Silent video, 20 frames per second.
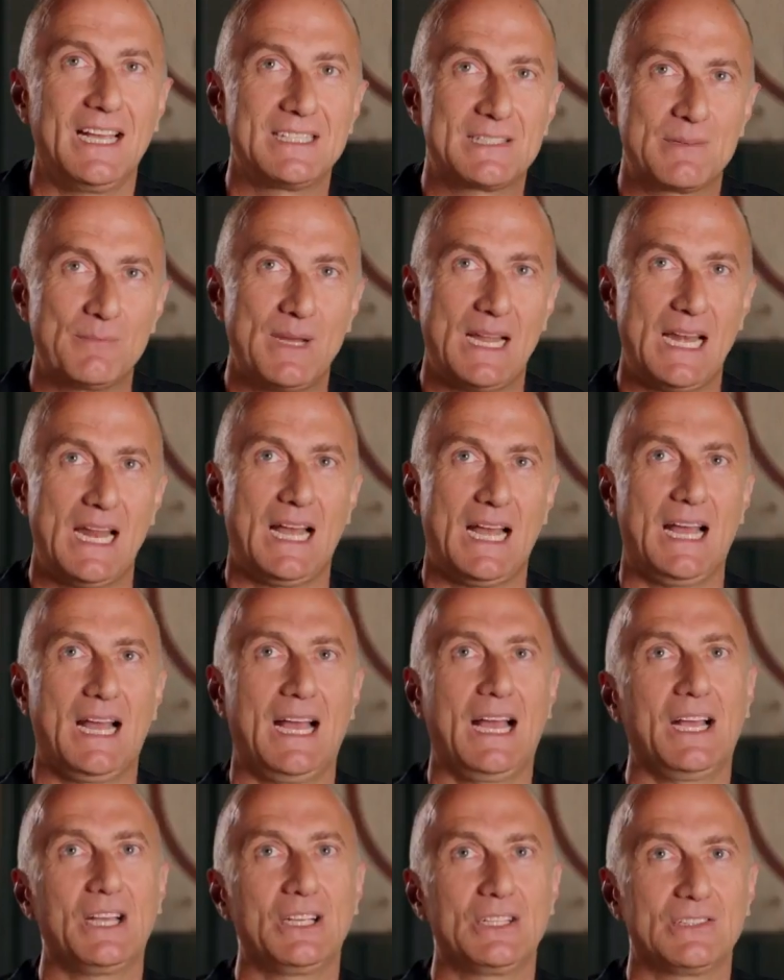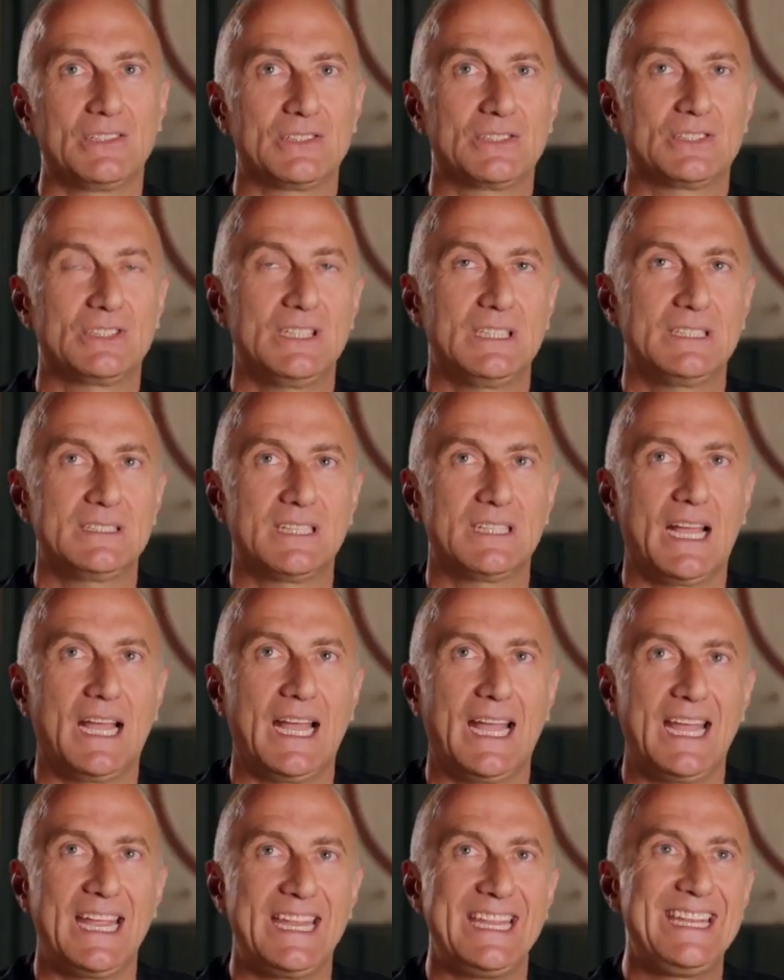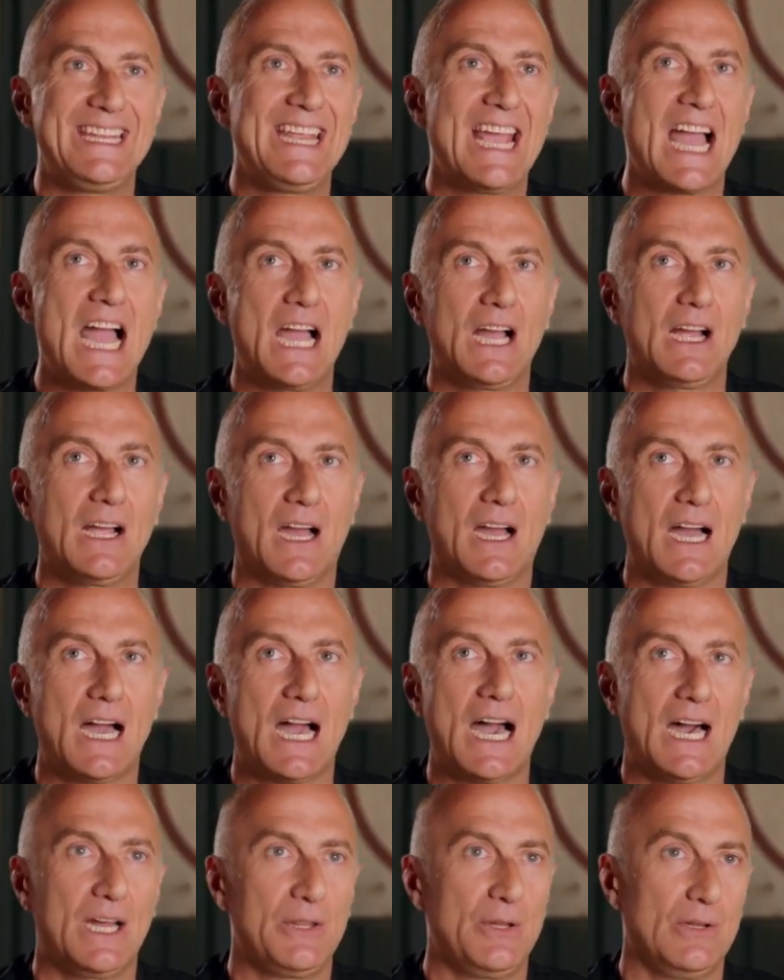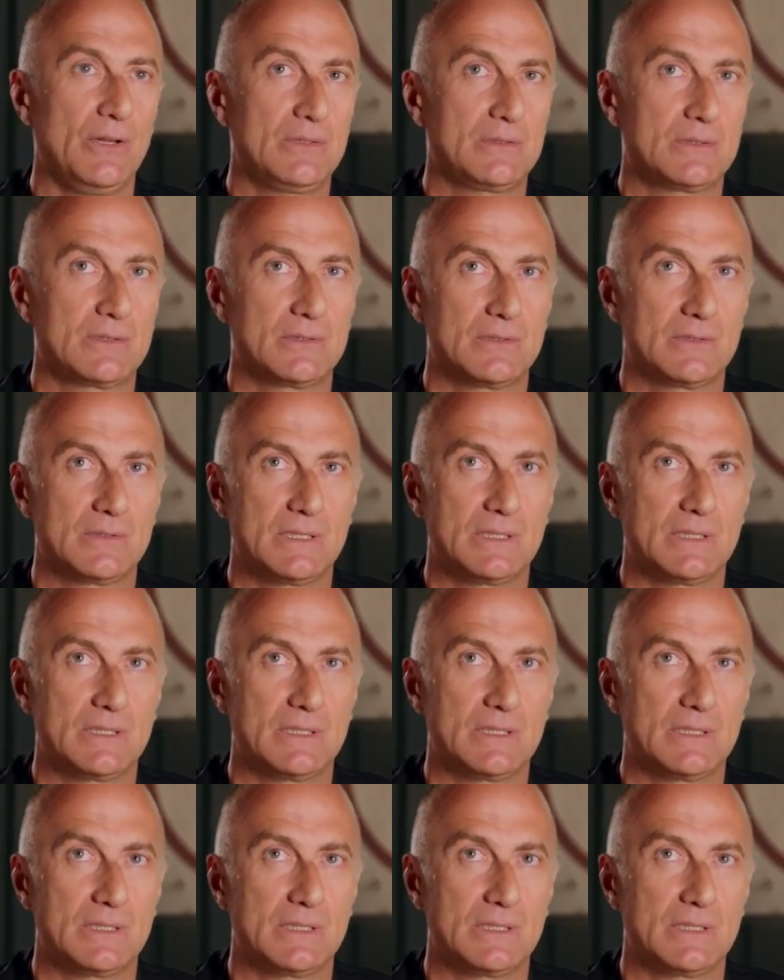Isabela she is a, a young adult.